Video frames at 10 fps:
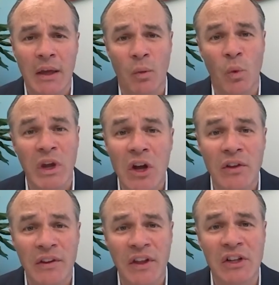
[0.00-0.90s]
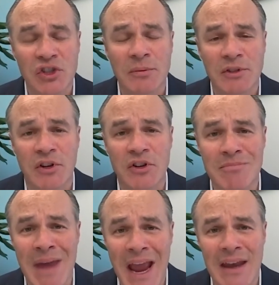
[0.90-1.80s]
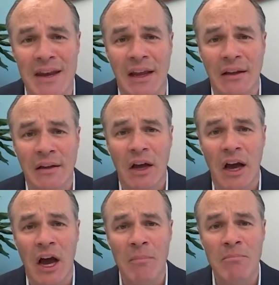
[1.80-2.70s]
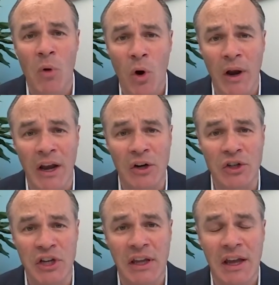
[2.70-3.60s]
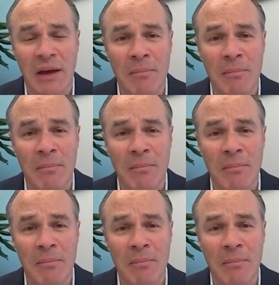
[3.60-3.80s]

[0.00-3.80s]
We know that the consumers are demanding more energy,